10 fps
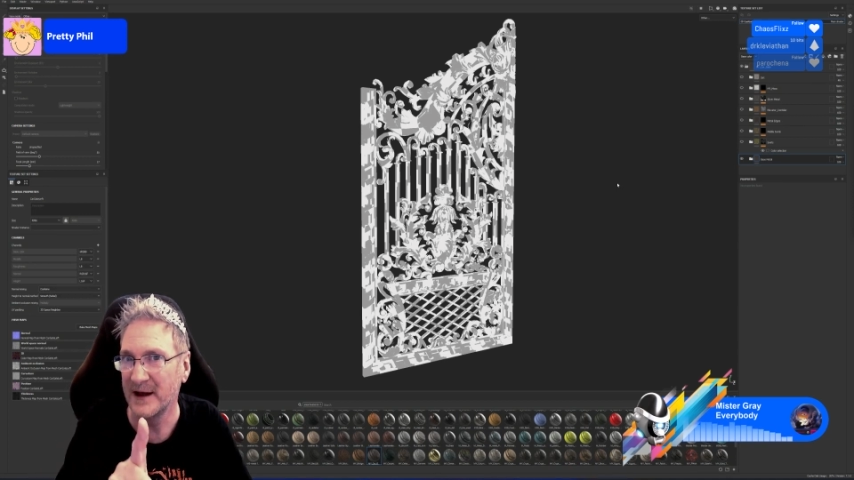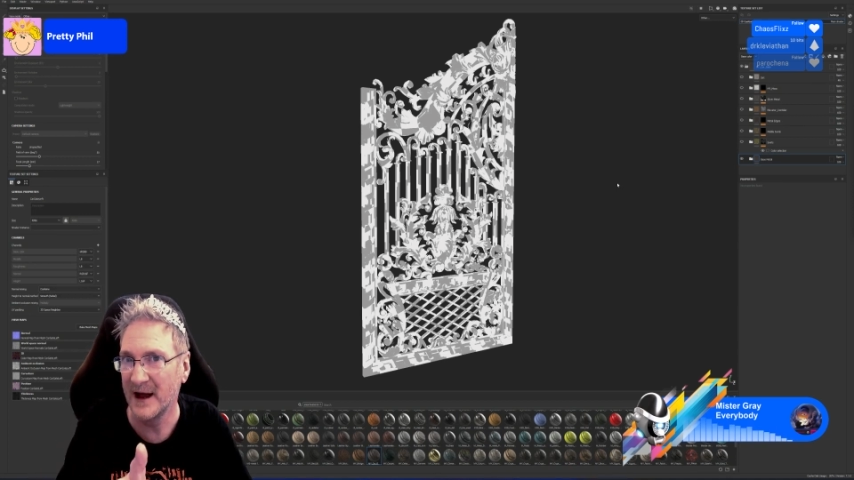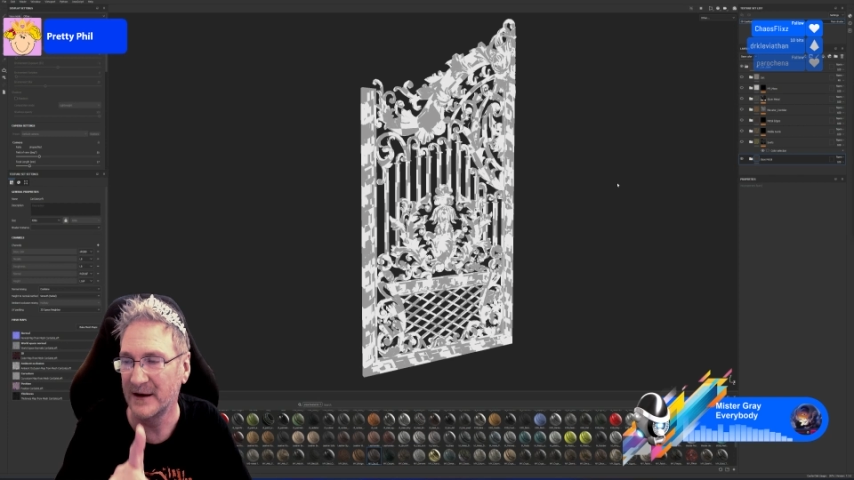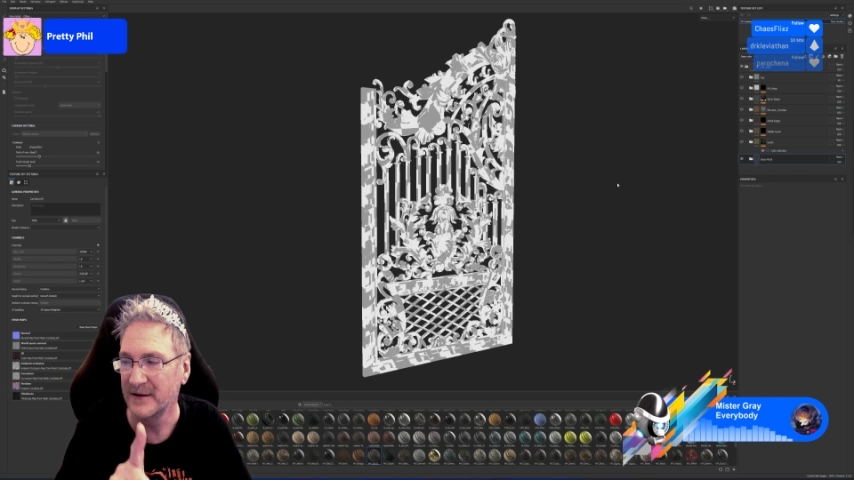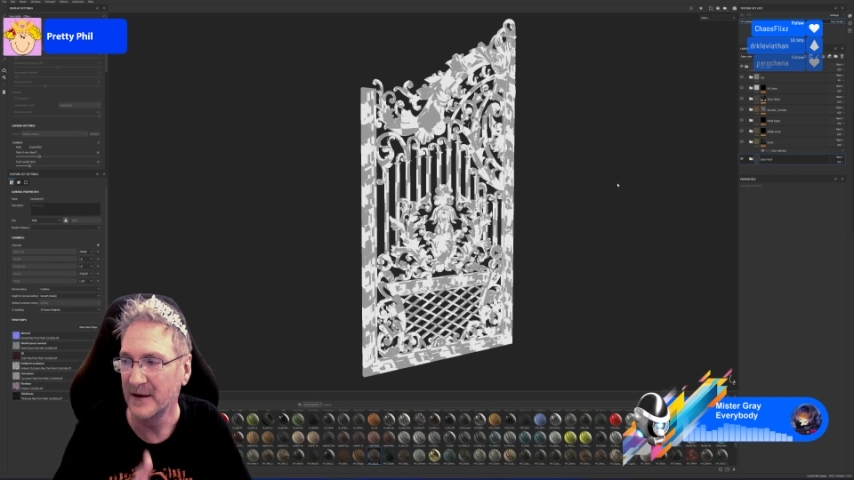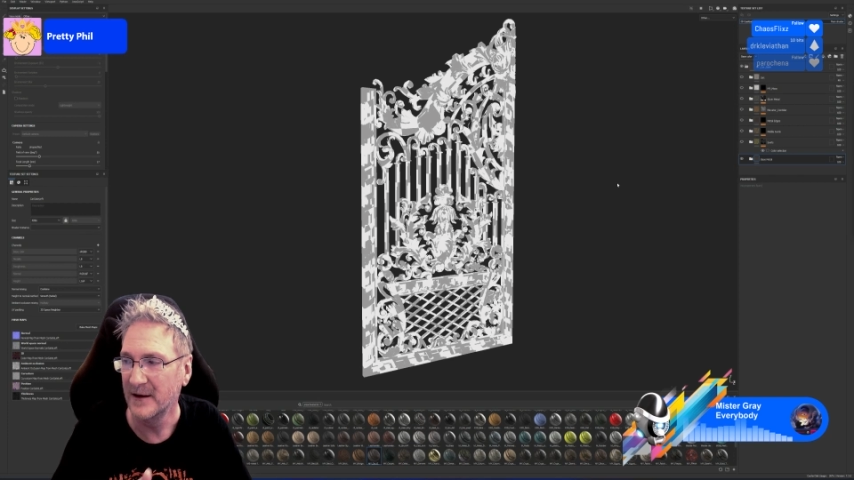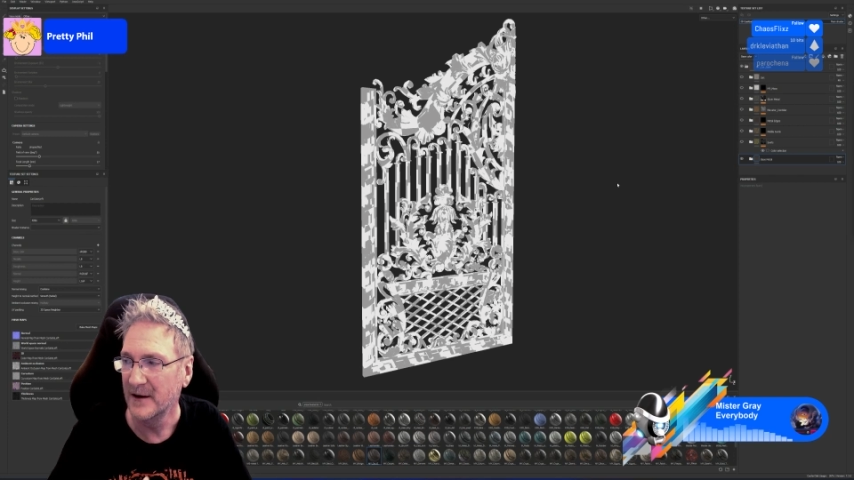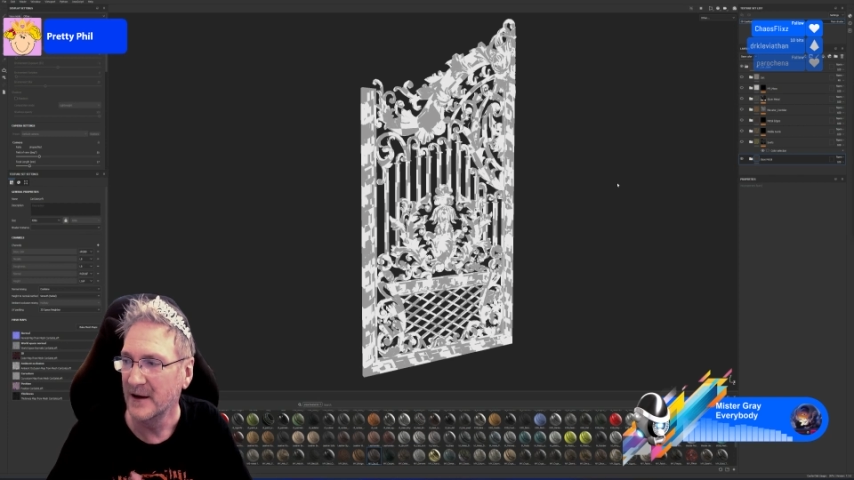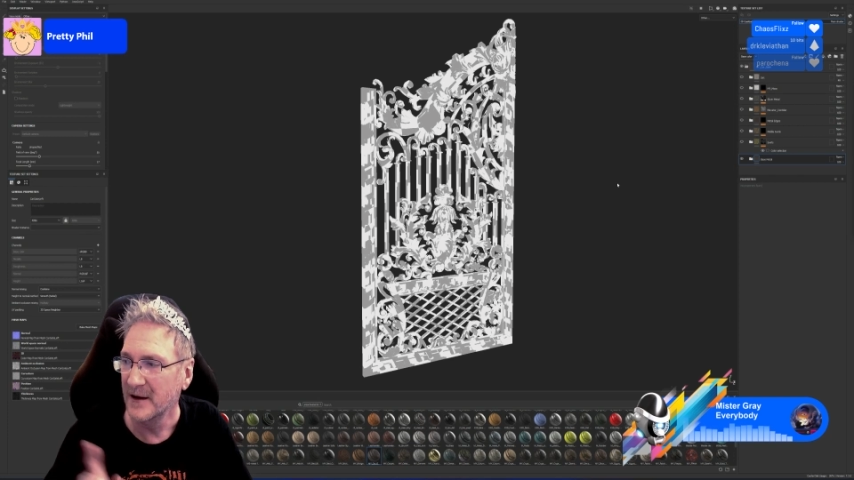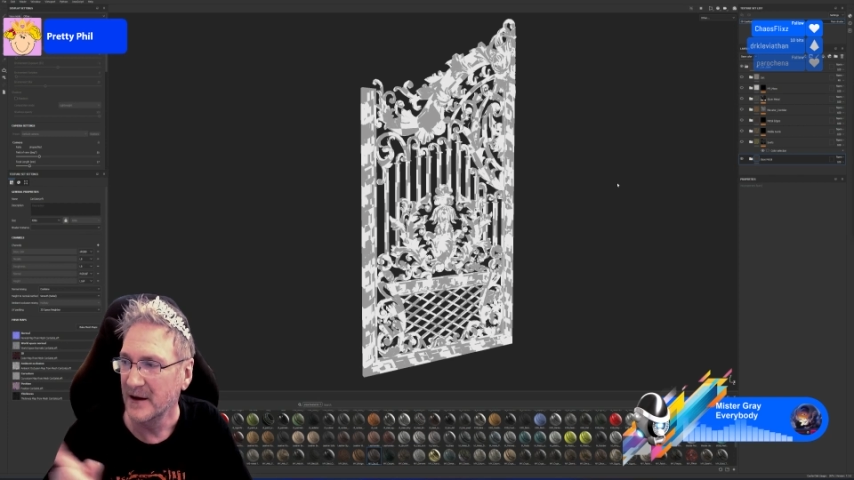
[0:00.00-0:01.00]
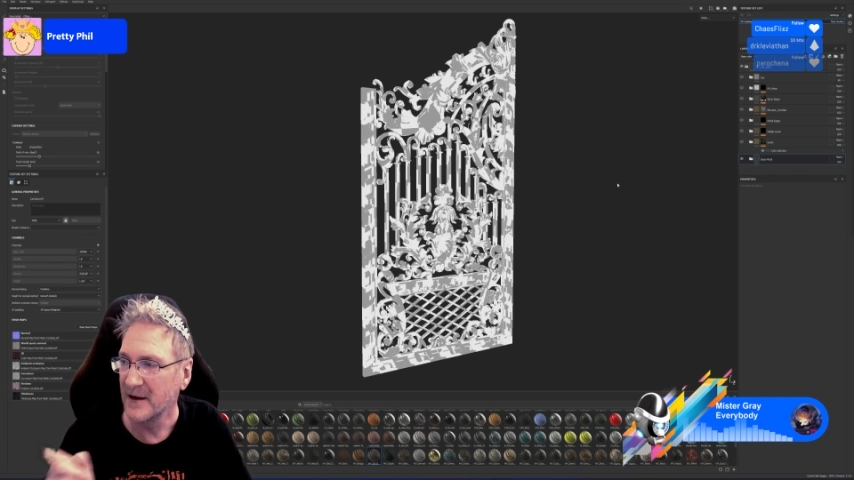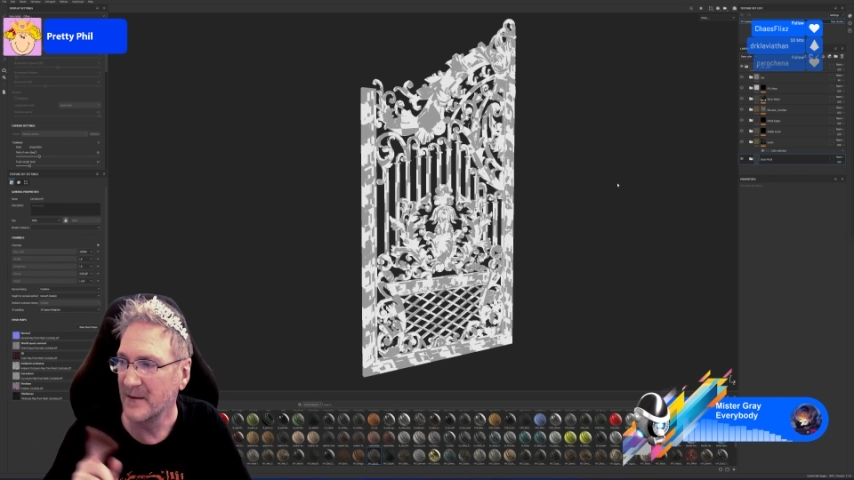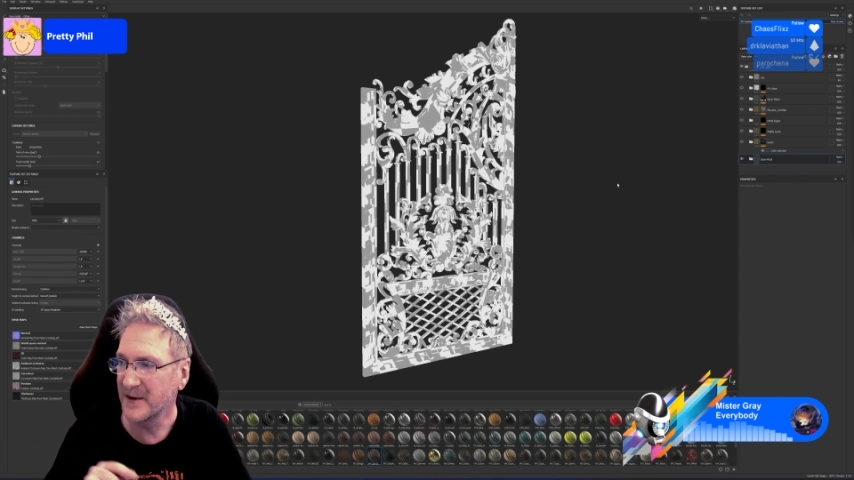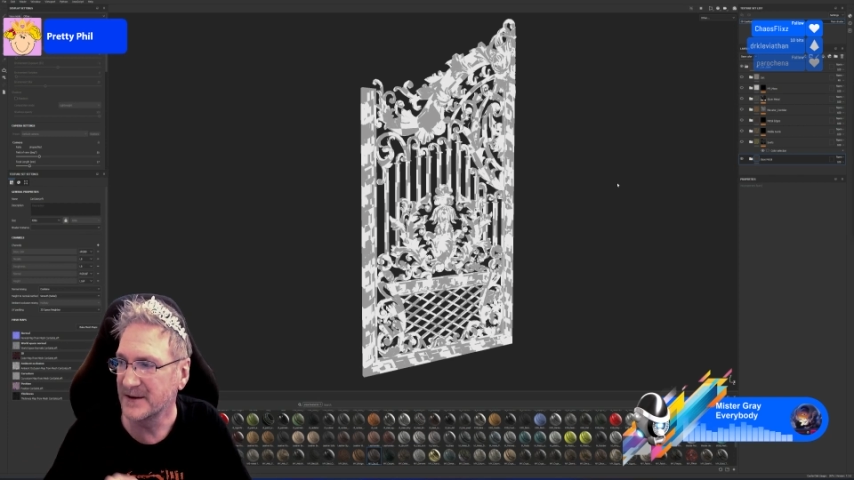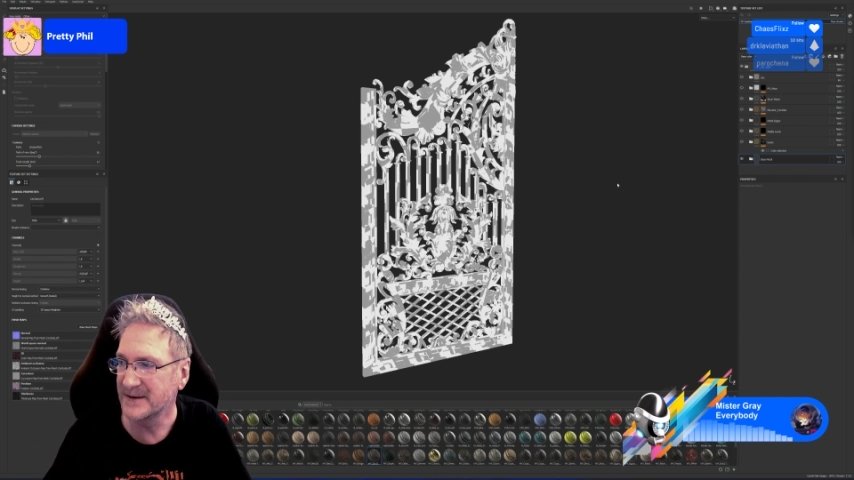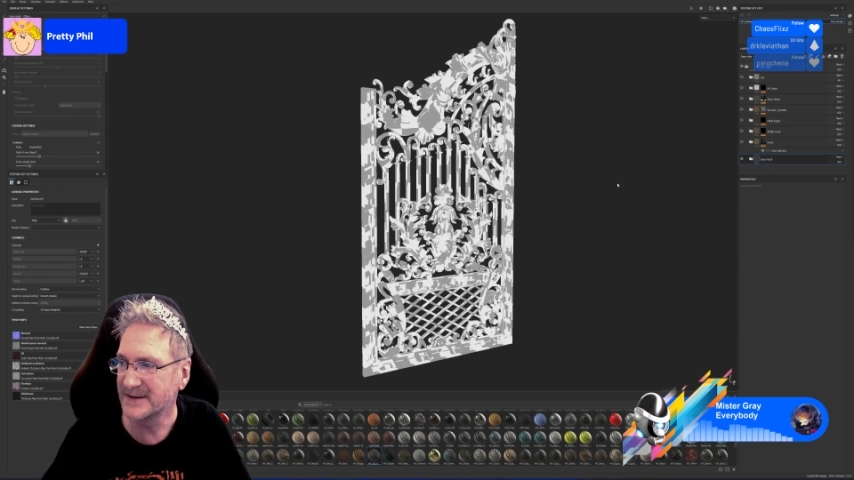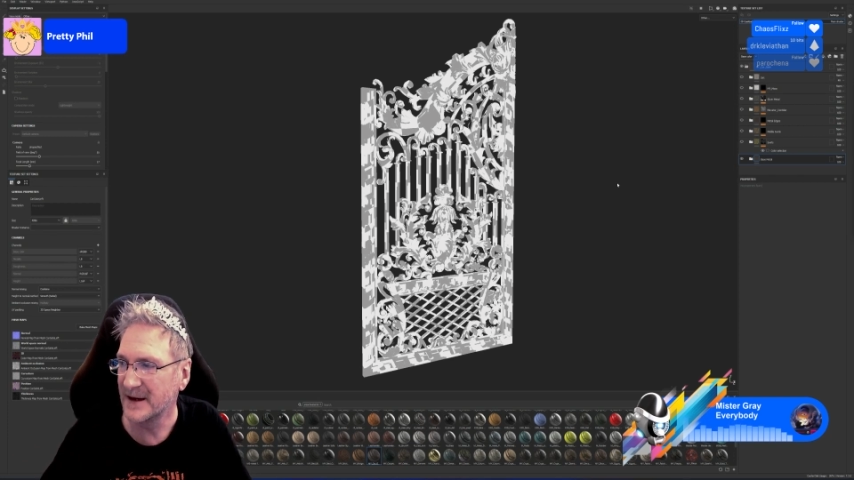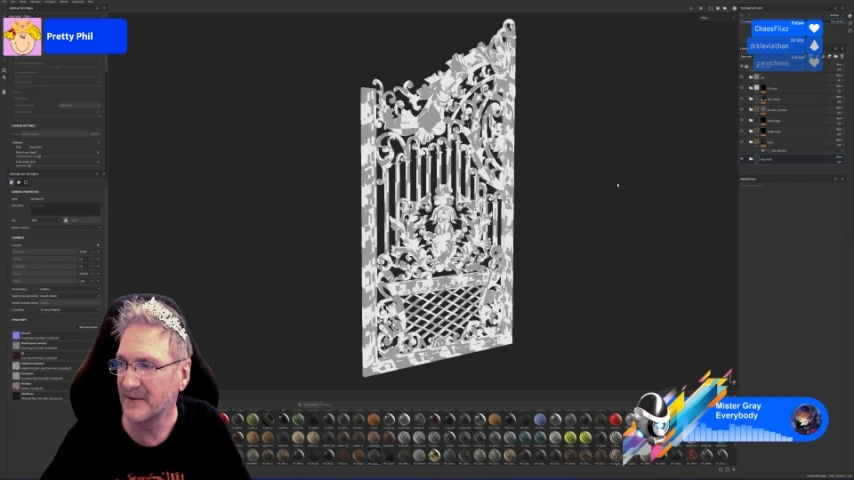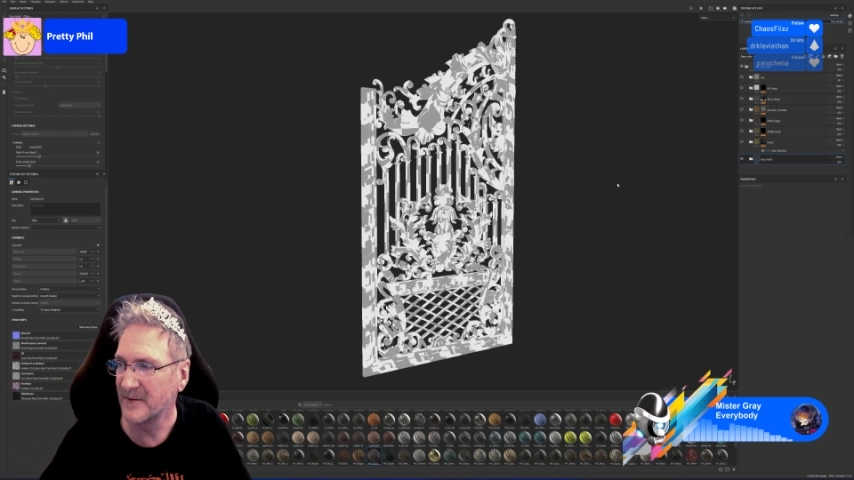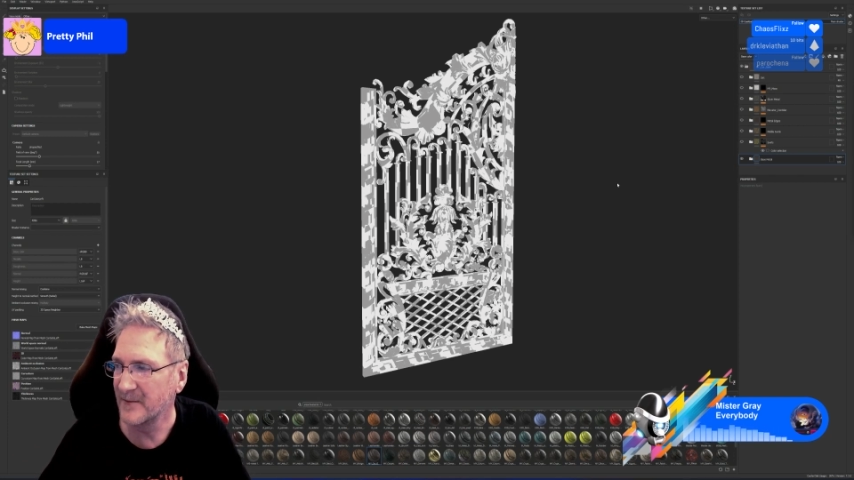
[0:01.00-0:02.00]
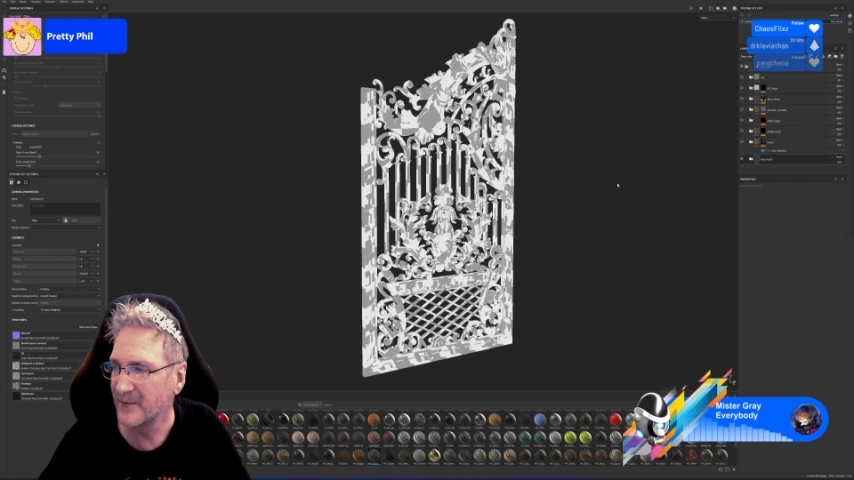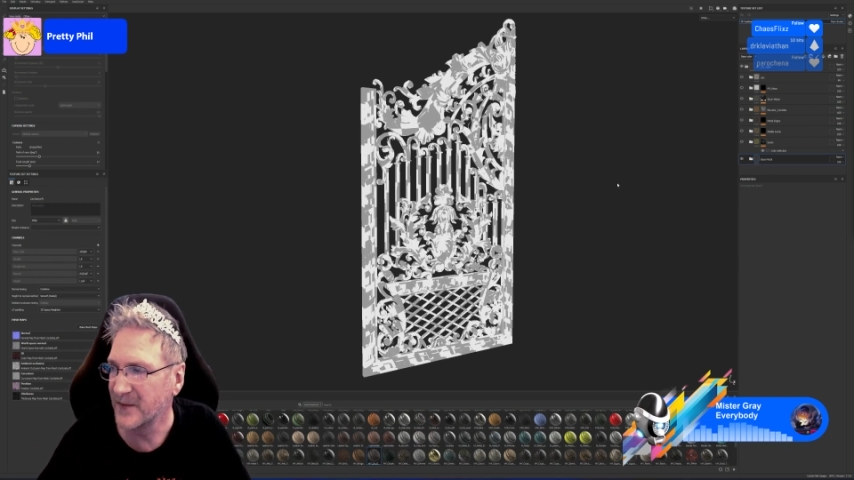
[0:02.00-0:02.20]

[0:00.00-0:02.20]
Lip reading: card. I know